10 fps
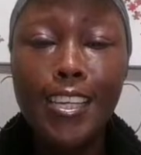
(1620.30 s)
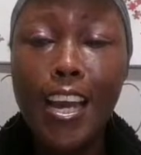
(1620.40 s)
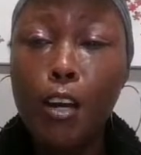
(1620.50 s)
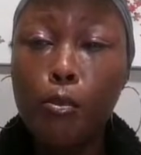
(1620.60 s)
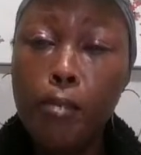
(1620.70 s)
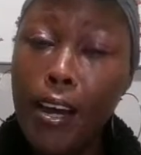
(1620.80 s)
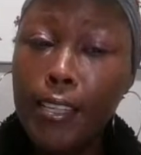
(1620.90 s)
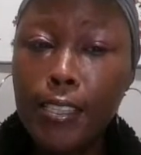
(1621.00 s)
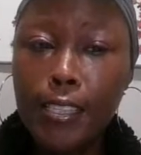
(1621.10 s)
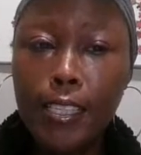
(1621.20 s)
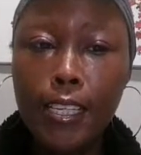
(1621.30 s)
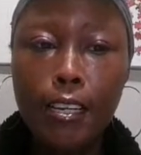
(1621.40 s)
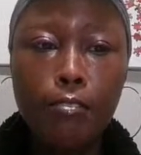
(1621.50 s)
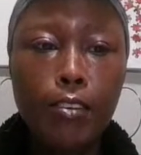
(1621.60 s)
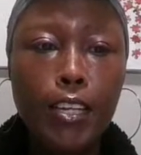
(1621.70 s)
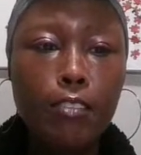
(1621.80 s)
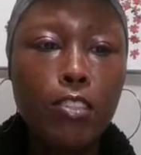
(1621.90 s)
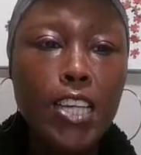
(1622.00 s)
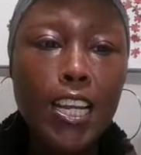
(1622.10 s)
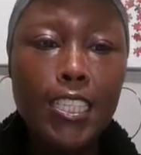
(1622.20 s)
to counterbalance the effect
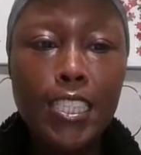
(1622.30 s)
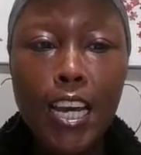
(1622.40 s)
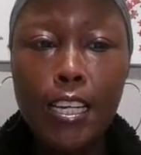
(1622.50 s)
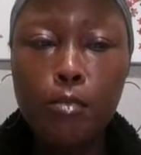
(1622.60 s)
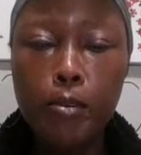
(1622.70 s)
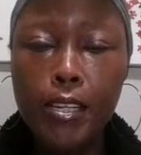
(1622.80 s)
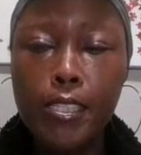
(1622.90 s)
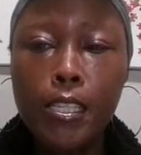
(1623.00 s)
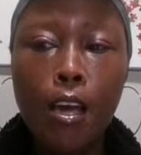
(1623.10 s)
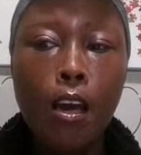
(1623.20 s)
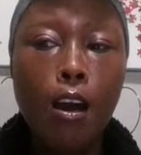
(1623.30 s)
of challenging aspects